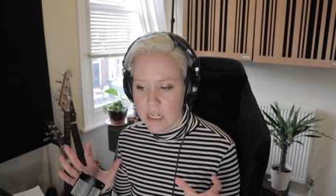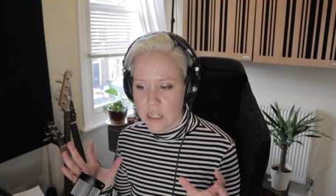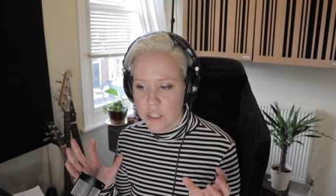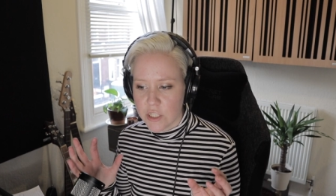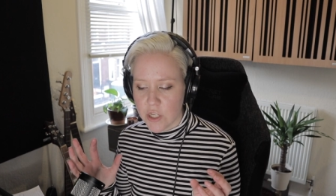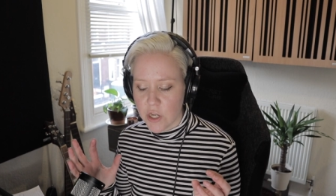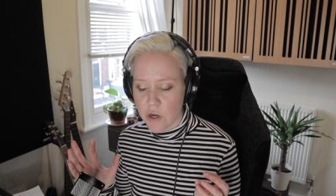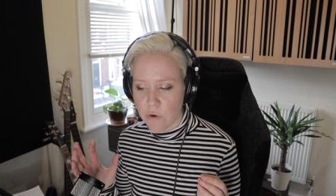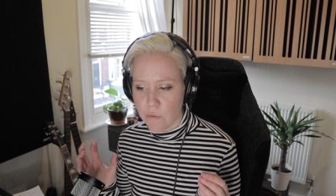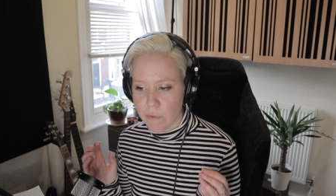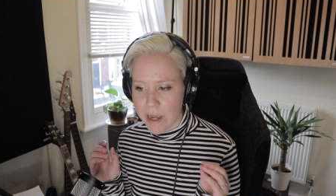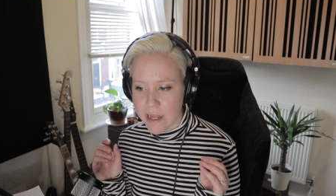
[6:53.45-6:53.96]

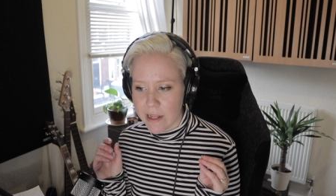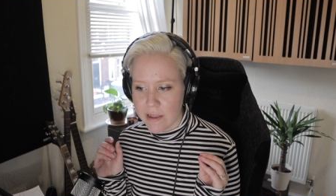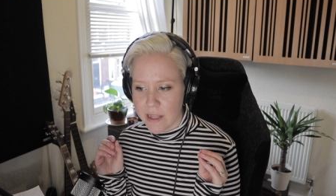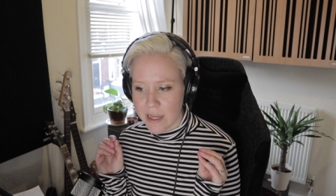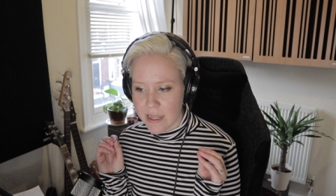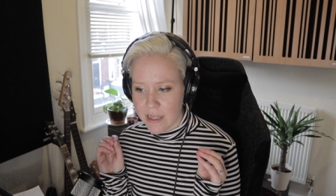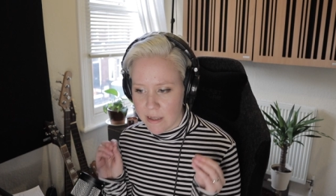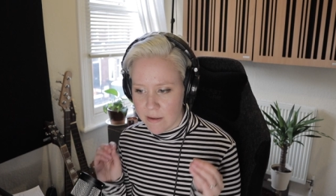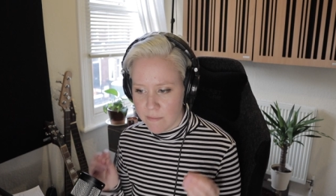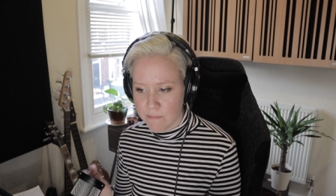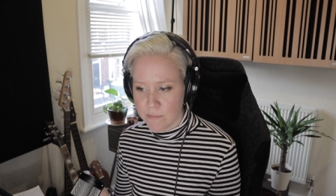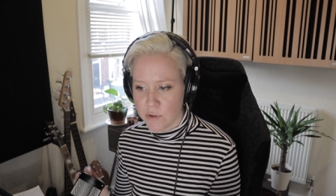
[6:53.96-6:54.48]
So when the
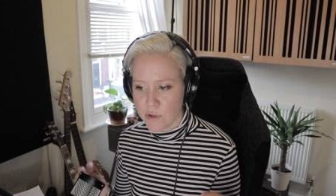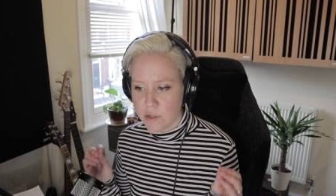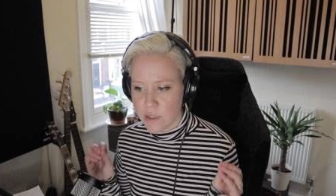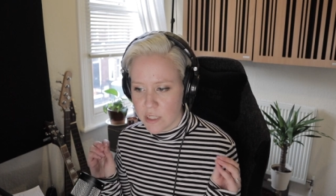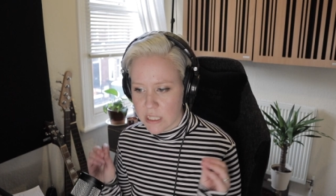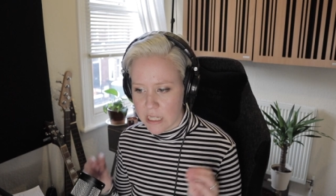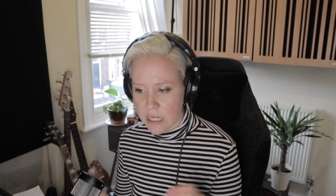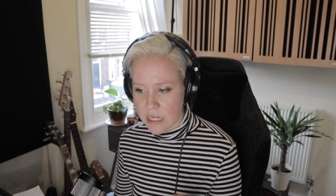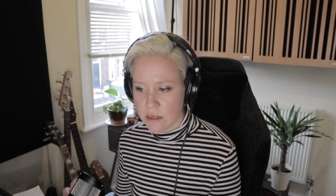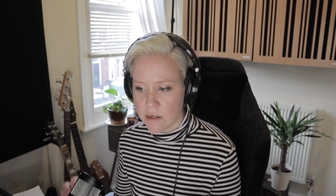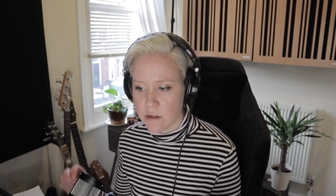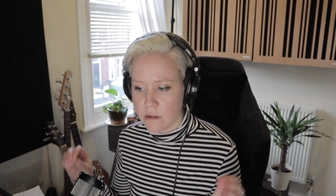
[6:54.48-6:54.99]
input
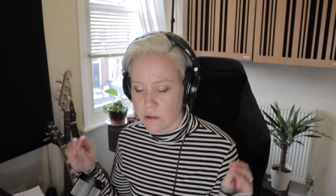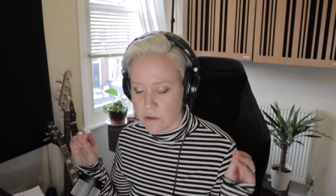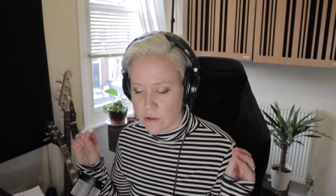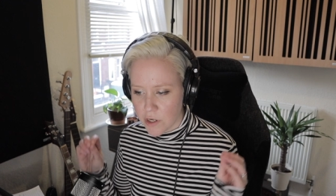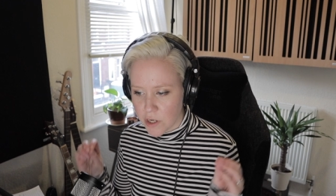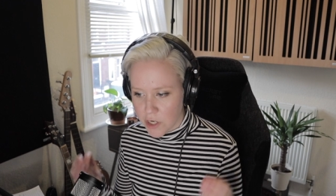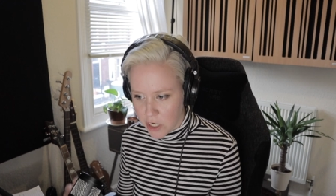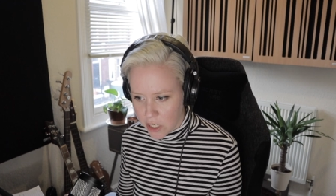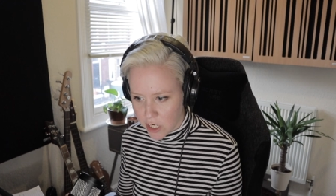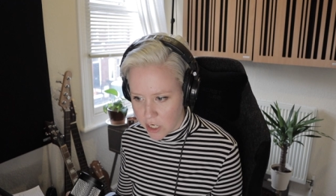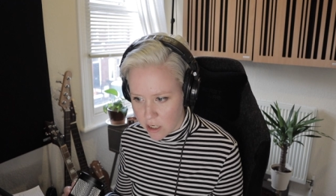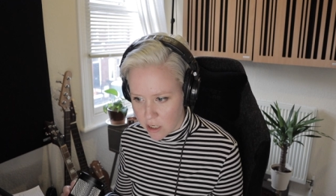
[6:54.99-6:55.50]
signal
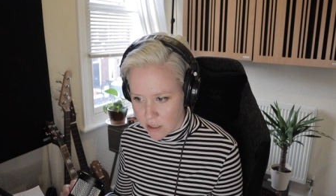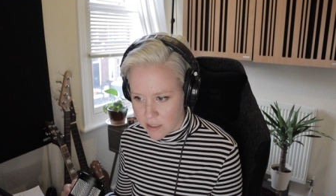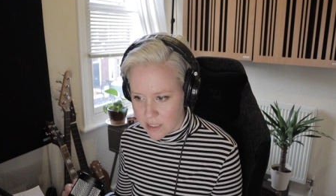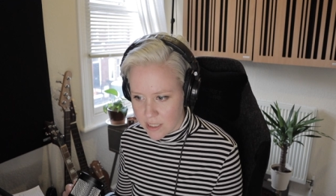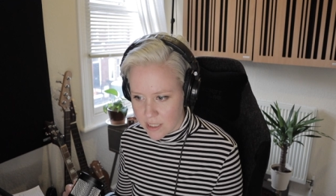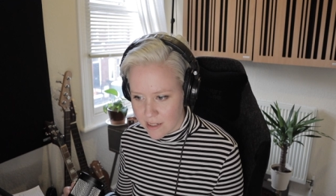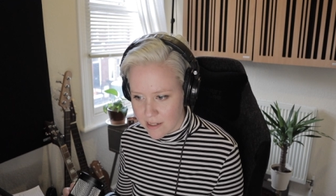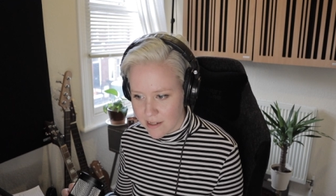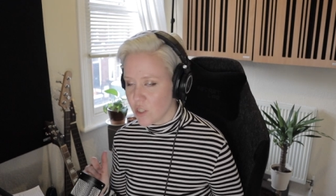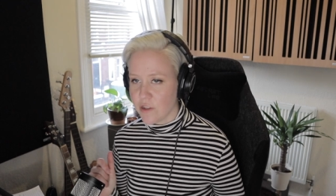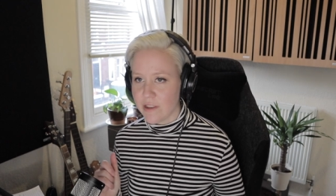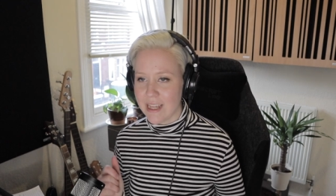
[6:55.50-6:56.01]

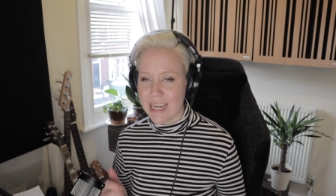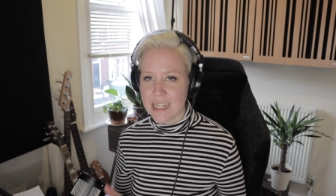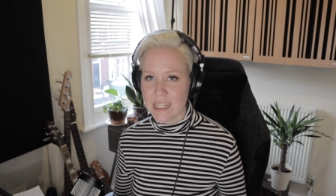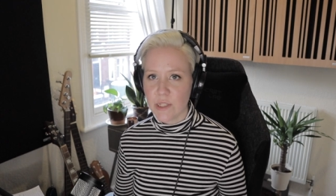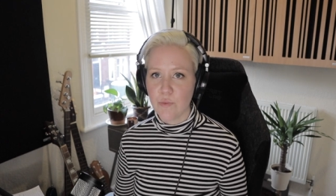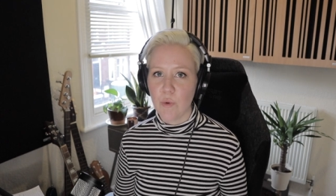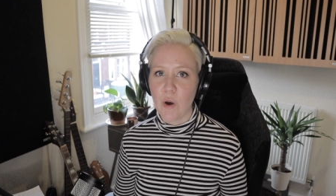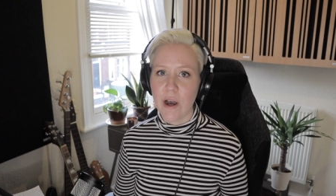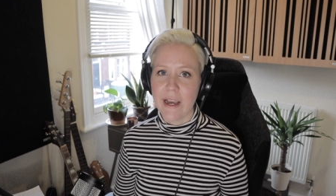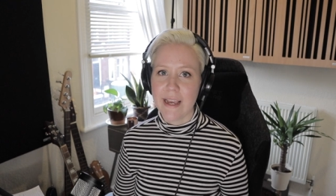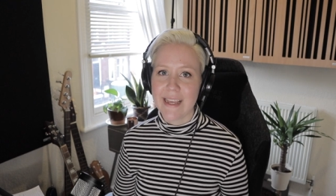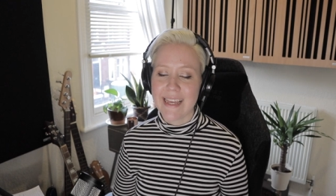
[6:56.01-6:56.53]
occurs. So that's
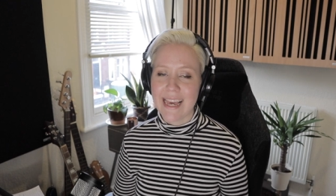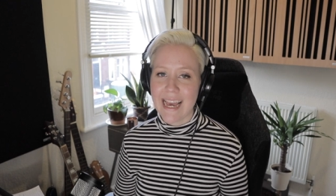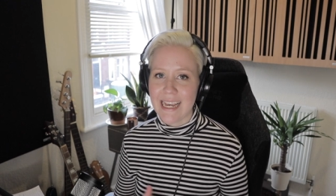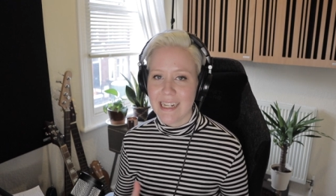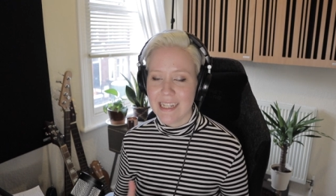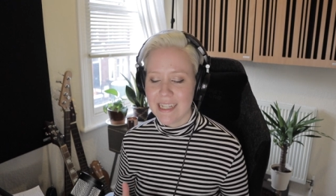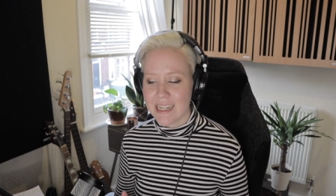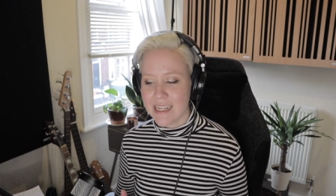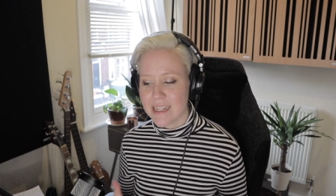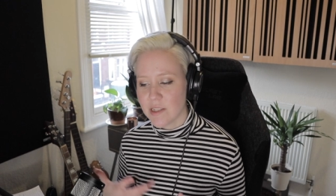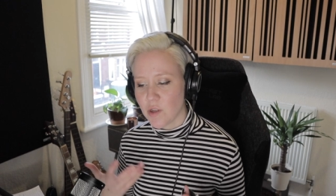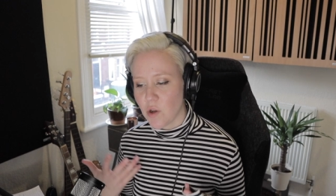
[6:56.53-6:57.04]
why
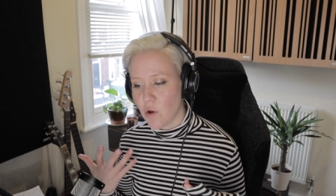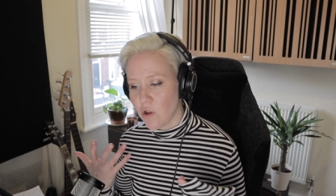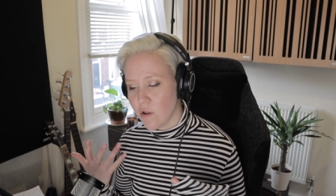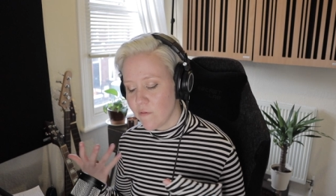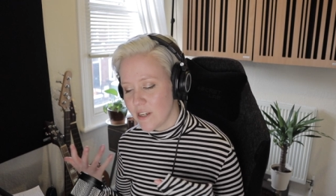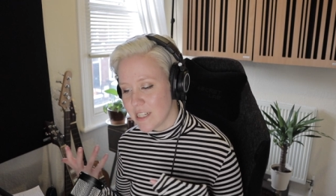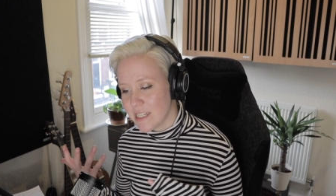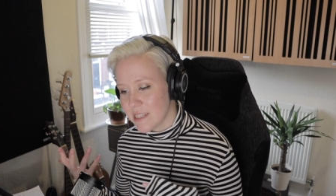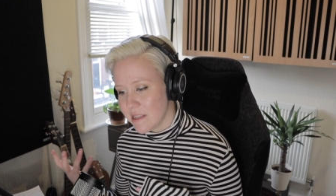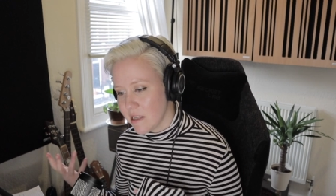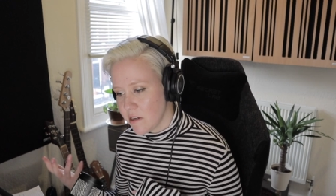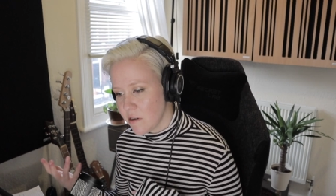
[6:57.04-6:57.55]
gating is
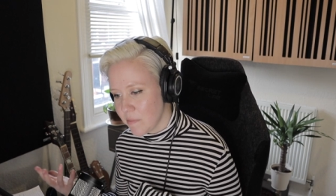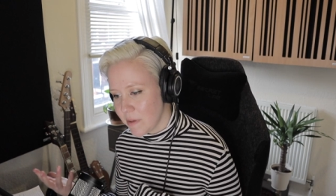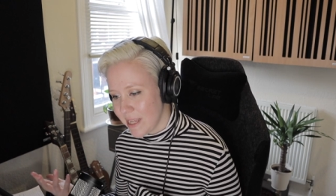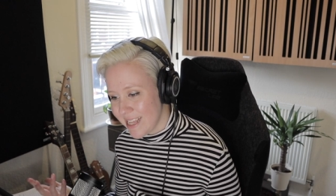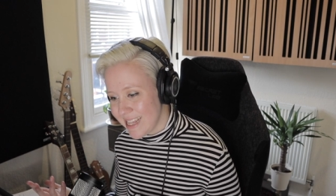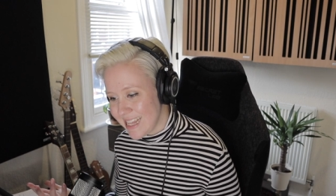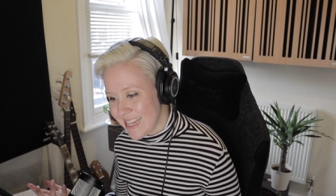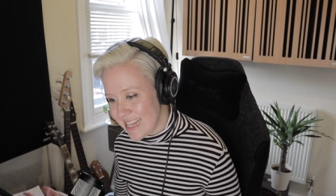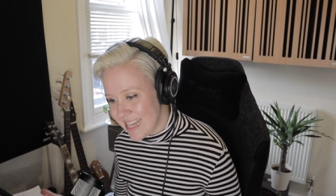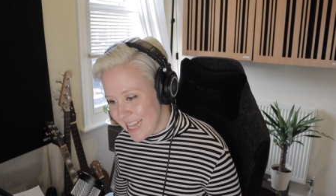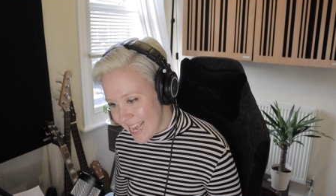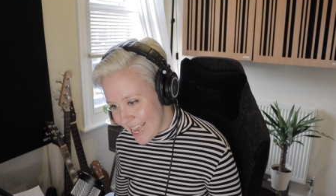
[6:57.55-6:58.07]
always a little bit
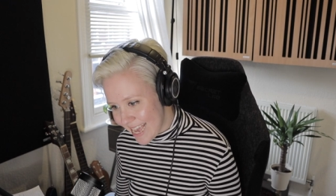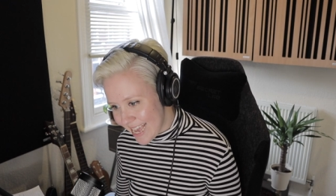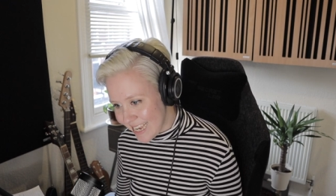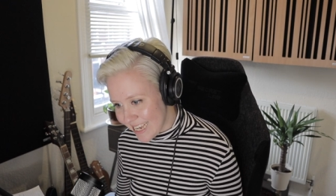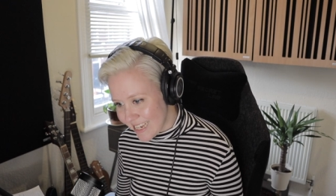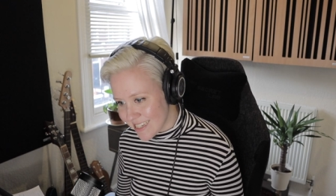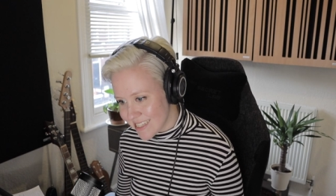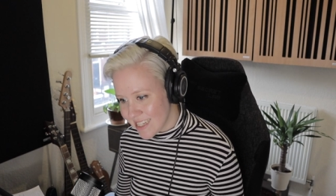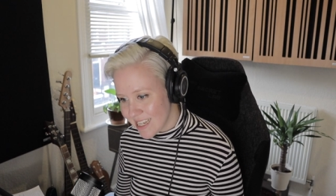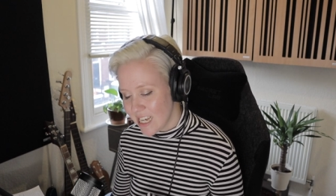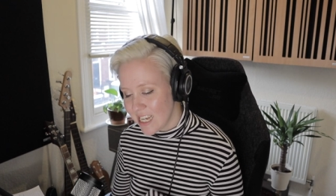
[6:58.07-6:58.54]
late.